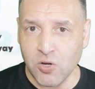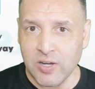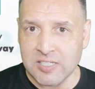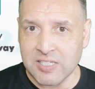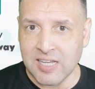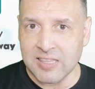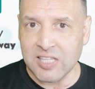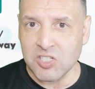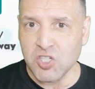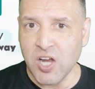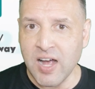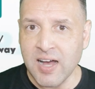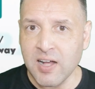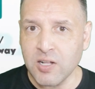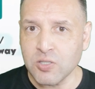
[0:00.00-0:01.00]
I said the
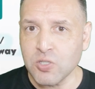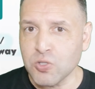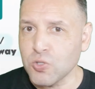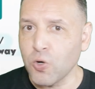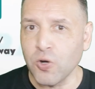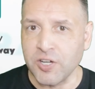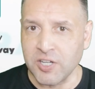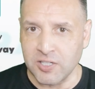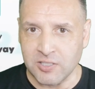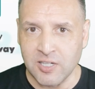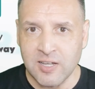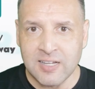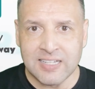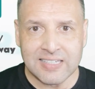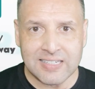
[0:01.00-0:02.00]
child took it,
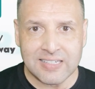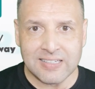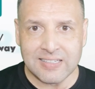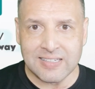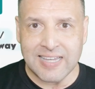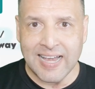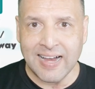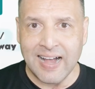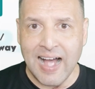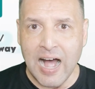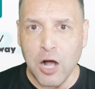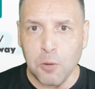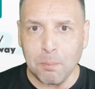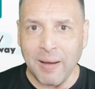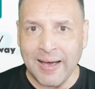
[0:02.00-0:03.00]
dek
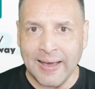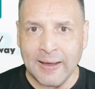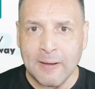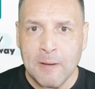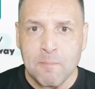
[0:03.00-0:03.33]
ao pai,